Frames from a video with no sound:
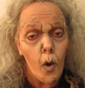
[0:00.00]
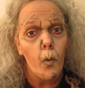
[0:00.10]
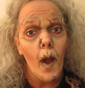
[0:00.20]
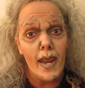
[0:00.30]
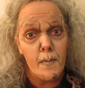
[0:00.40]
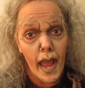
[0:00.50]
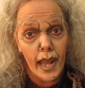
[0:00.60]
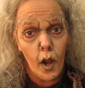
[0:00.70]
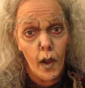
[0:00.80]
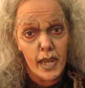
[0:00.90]
What am I
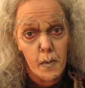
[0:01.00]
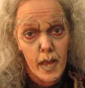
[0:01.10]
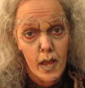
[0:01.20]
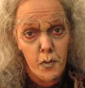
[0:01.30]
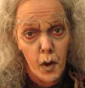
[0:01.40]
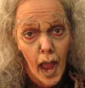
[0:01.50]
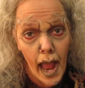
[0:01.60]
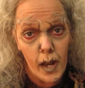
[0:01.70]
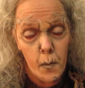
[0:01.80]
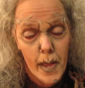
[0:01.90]
going to be for
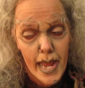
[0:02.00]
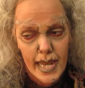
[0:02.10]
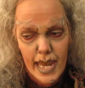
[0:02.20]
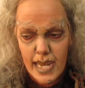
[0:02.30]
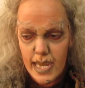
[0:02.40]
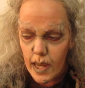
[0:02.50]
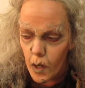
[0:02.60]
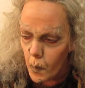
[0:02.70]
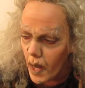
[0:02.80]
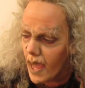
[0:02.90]
Halloween this
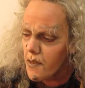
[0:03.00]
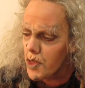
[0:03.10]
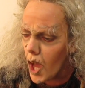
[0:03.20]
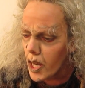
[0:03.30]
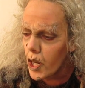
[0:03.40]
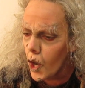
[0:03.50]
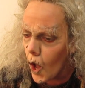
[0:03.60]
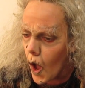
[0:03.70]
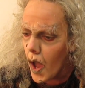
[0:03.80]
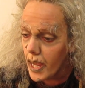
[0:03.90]
year? Well, I've thought
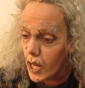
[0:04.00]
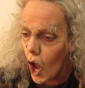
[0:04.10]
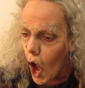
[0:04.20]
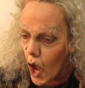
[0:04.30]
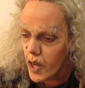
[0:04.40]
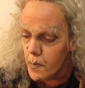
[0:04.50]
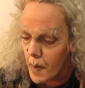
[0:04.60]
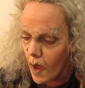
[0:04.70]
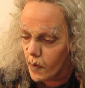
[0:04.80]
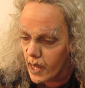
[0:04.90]
long and hard
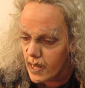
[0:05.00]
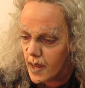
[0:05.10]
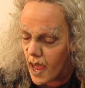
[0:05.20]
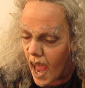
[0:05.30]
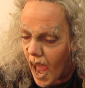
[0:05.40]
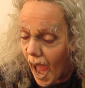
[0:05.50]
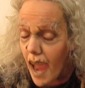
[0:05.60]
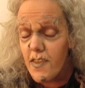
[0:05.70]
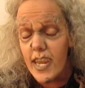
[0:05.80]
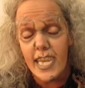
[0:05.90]
about it.
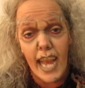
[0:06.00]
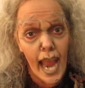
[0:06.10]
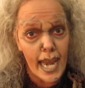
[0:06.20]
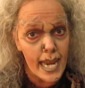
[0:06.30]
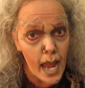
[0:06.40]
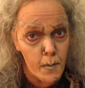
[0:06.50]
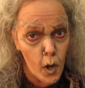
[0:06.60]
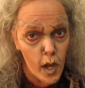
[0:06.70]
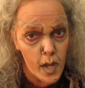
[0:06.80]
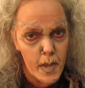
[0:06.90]
I've decided I'm
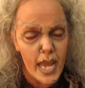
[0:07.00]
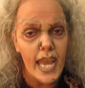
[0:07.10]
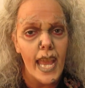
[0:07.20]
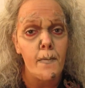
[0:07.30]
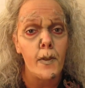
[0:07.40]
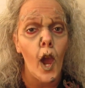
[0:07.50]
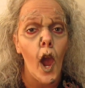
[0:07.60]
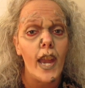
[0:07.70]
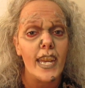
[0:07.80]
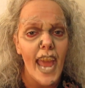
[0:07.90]
going to be Kim
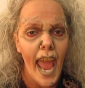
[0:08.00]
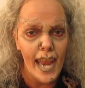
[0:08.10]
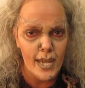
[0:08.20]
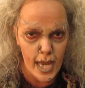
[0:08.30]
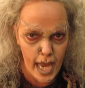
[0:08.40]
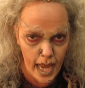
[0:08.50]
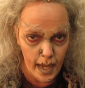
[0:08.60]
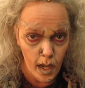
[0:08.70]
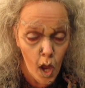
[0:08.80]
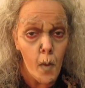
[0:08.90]
Kardashian,